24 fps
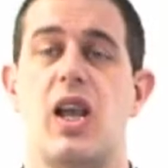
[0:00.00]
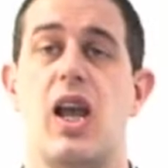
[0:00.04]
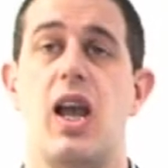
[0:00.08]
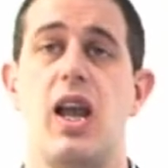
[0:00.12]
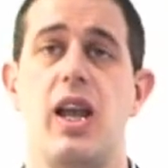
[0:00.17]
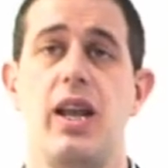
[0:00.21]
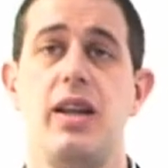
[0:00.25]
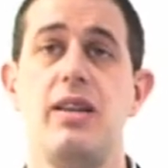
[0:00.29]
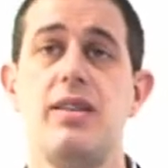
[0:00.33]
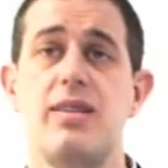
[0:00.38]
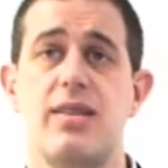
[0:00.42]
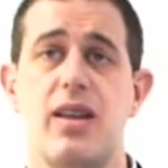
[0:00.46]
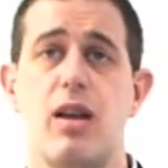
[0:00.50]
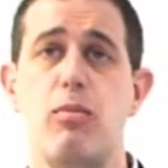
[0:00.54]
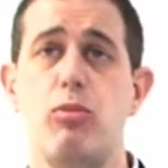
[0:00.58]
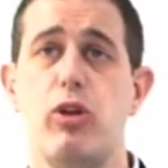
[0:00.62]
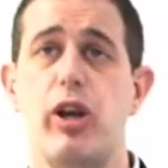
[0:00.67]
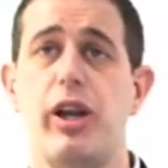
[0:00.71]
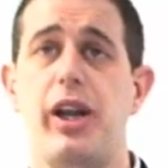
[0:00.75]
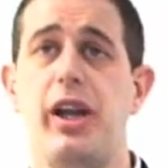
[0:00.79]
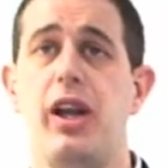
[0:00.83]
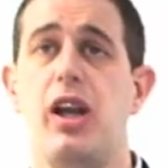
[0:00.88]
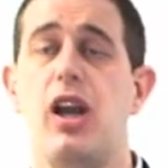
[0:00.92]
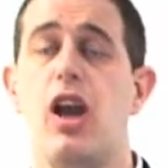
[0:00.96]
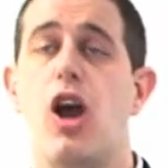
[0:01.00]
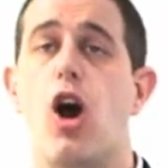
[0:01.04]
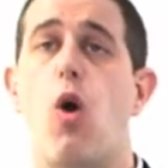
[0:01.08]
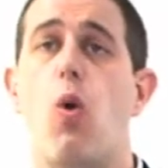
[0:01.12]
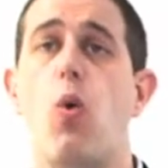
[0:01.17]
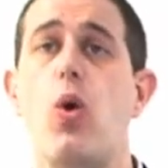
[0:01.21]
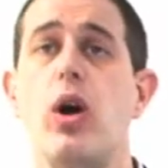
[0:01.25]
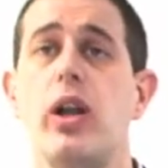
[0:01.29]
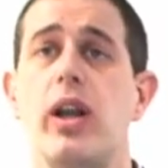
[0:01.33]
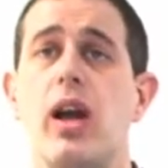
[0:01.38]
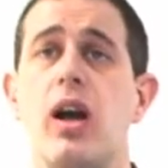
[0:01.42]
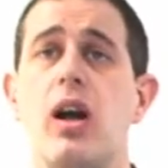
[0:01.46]
In summary,
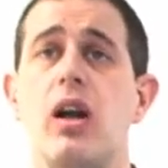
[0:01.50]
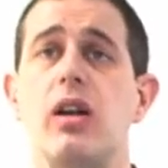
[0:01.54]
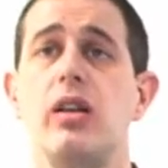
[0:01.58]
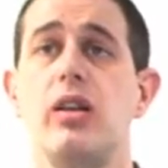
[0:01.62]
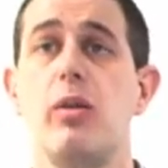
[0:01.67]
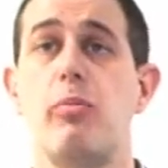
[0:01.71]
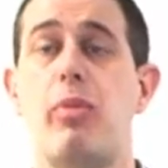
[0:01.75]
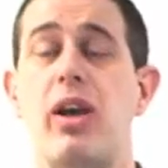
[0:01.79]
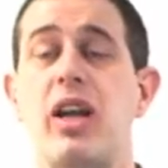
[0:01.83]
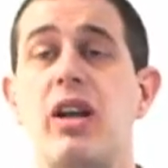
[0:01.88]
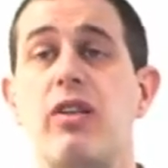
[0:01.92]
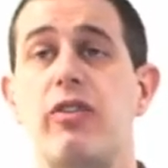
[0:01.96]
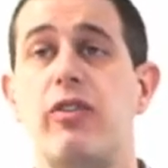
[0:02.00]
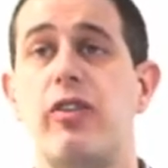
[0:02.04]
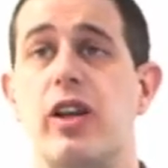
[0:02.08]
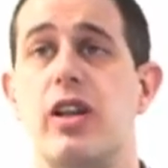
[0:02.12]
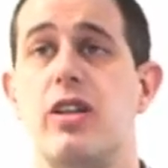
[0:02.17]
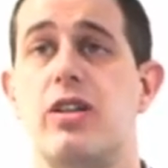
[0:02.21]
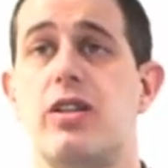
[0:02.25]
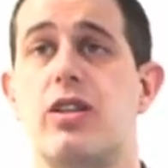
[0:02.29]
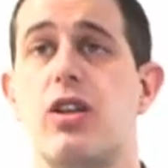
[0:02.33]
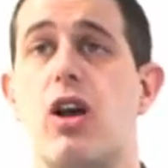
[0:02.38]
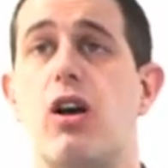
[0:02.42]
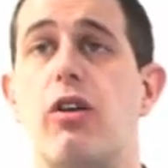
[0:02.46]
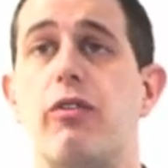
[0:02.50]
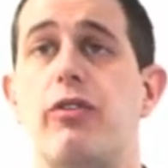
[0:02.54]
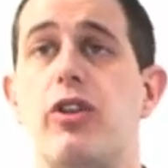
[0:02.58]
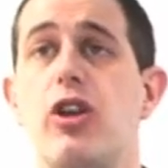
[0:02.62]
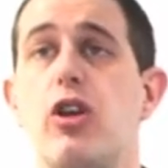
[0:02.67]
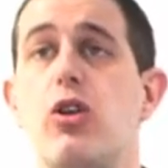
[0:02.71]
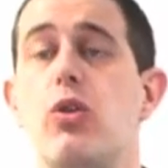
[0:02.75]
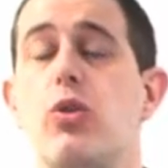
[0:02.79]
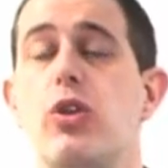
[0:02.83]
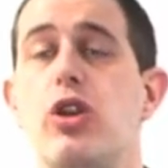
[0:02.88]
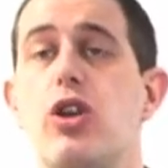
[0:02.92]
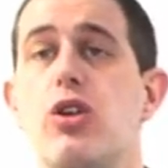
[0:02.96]
what are the benefits of
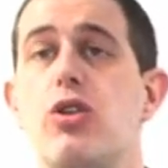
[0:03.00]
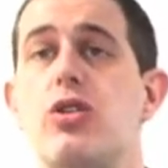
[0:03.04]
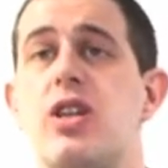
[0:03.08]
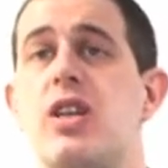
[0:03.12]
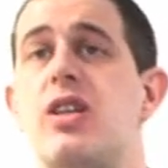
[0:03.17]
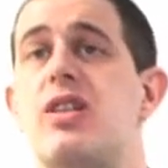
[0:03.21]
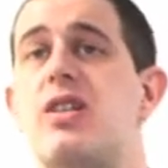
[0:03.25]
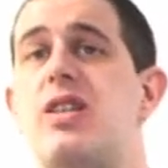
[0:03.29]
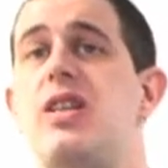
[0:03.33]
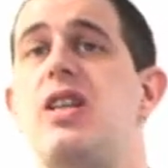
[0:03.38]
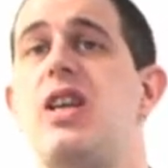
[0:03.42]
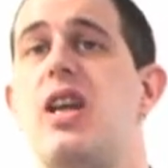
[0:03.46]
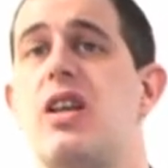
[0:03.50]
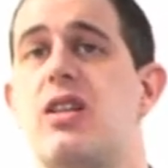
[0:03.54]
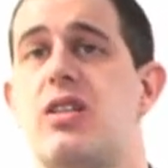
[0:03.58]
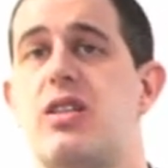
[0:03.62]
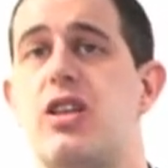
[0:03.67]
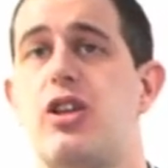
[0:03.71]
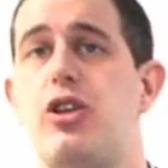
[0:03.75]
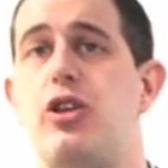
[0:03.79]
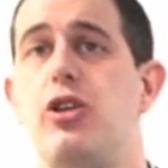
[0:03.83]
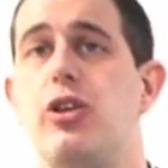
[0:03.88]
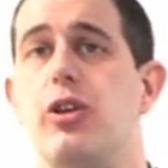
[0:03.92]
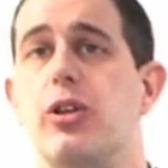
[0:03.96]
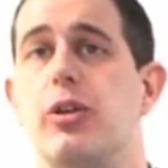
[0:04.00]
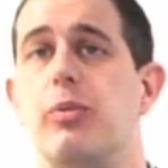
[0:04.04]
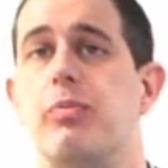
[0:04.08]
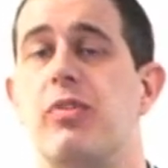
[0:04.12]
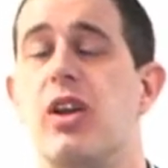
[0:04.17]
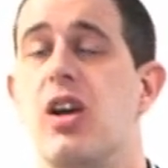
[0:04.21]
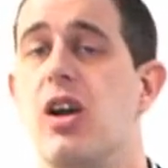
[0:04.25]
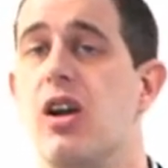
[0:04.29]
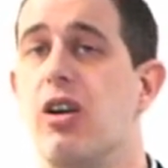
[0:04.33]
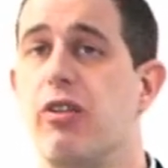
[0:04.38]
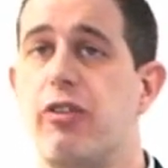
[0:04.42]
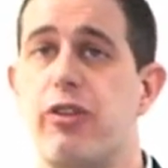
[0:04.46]
you using csSECURE?
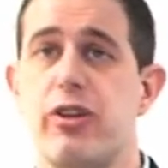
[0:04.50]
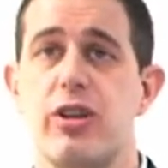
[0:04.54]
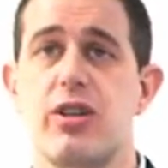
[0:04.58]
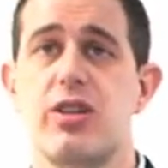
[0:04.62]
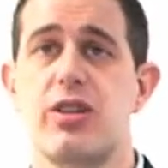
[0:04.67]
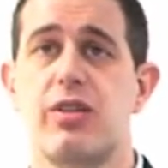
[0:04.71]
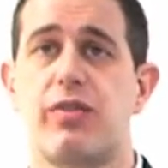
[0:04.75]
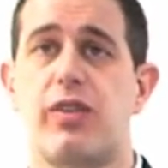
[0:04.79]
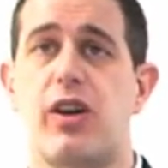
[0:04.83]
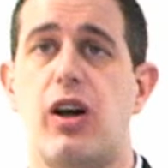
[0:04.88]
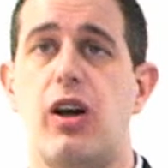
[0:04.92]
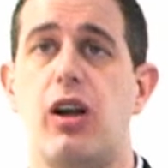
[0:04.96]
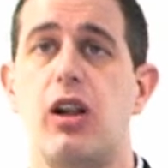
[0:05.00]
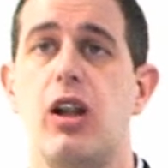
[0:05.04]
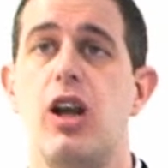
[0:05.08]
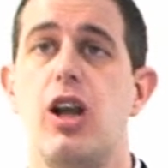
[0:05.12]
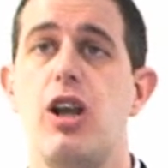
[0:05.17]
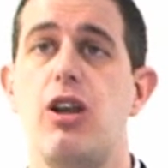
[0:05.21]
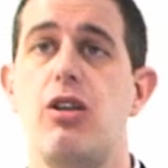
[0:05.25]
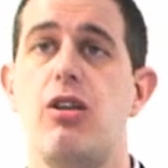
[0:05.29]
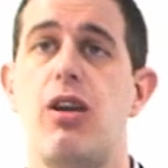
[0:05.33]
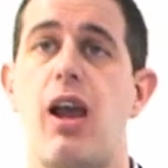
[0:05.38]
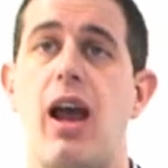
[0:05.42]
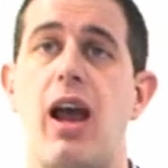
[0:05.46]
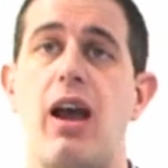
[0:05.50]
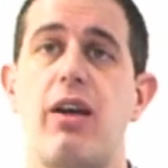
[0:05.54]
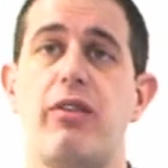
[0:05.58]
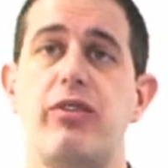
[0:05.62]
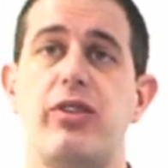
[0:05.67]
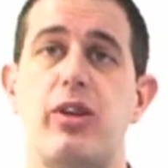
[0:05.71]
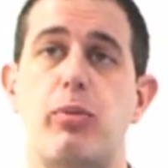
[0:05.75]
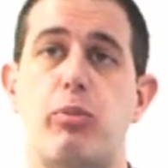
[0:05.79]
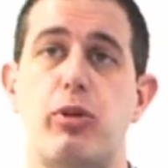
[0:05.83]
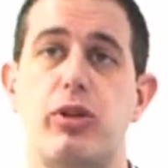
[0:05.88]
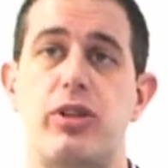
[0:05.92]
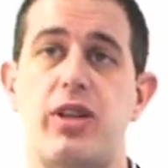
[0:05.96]
First of all, you have the
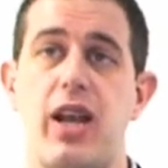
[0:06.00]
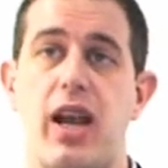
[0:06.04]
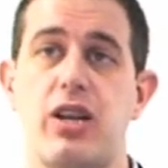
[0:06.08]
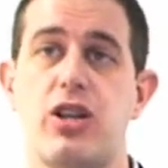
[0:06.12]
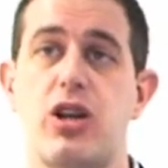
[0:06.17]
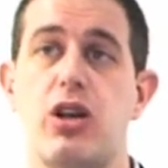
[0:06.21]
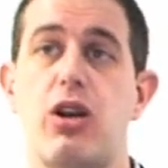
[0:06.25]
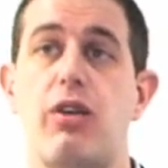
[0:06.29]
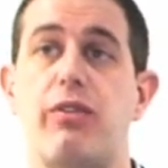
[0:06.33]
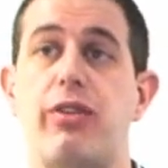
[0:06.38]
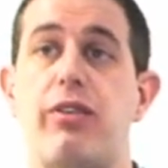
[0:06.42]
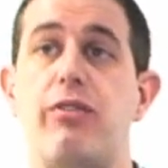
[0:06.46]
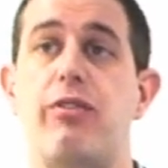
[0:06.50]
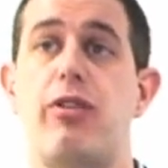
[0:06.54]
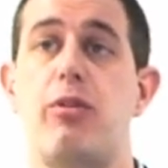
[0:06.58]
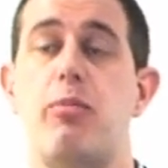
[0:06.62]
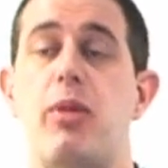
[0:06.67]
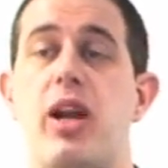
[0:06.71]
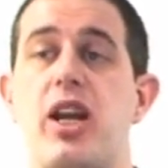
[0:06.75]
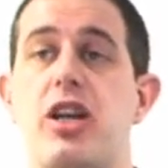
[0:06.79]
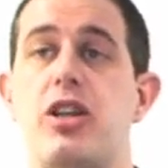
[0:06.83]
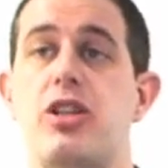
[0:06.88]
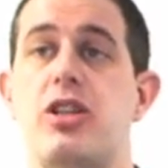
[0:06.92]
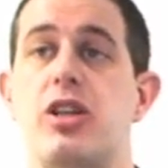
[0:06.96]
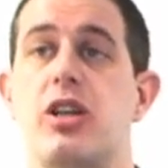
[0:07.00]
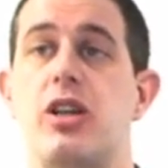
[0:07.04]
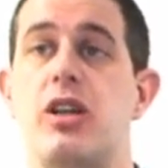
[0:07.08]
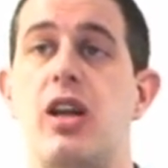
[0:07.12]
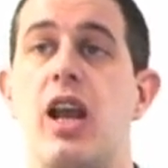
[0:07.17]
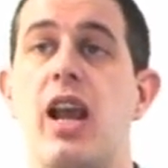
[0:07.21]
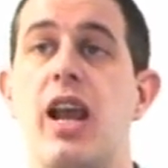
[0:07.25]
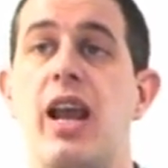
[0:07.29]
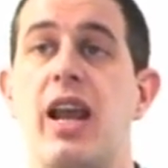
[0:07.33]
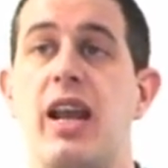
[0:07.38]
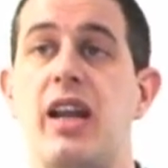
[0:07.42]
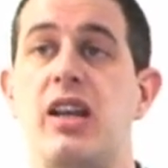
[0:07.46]
protection of information
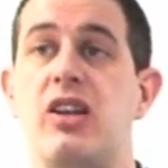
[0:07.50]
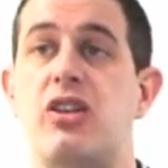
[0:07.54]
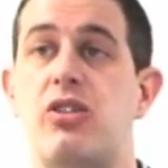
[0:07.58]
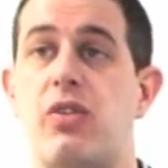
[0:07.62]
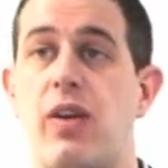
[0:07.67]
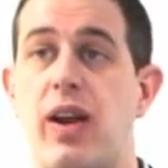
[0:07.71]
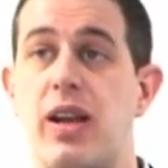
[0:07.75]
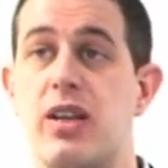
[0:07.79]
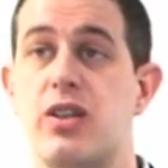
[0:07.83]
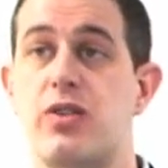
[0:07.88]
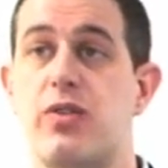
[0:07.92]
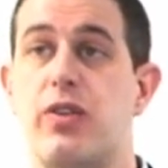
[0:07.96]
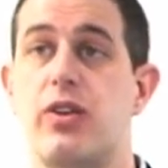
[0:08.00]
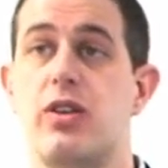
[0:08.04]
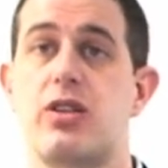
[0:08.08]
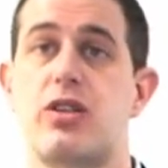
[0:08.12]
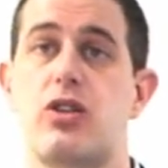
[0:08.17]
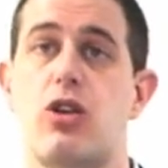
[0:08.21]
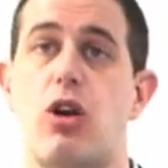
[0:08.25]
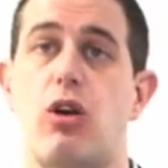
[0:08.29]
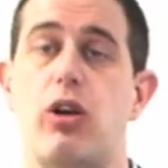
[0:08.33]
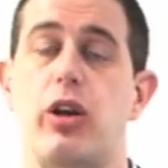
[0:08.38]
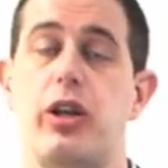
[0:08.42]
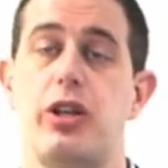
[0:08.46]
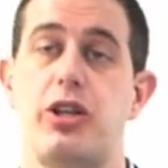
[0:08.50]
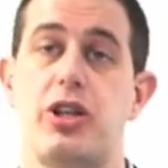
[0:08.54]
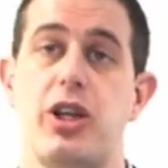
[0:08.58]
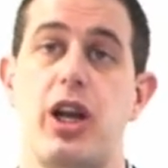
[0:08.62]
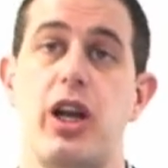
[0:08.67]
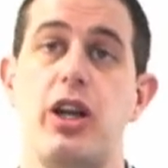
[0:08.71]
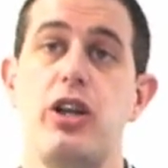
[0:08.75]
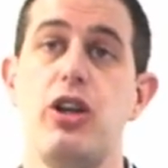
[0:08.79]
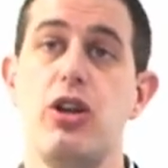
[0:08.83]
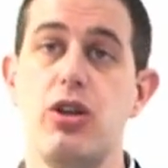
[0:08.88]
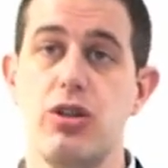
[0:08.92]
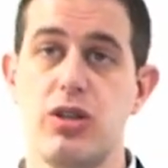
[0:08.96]
in transfer, storage,
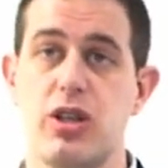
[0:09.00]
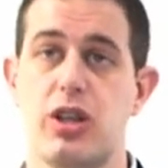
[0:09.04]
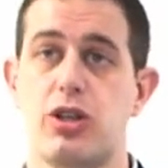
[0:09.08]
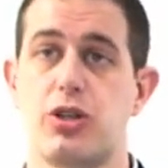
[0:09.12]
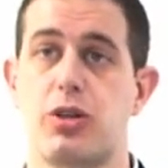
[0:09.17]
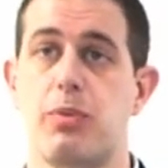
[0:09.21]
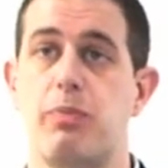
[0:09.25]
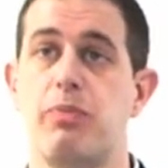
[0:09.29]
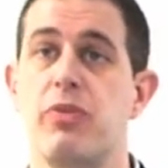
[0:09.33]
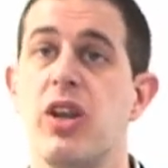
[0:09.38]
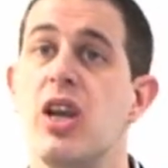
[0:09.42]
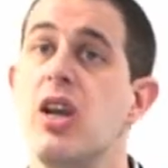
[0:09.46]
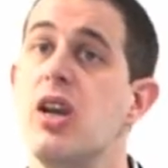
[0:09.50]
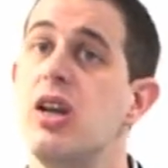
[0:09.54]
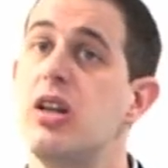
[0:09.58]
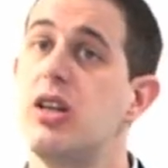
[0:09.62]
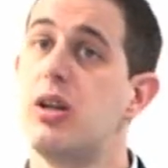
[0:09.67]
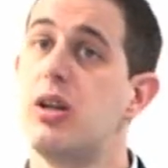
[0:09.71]
and usage. The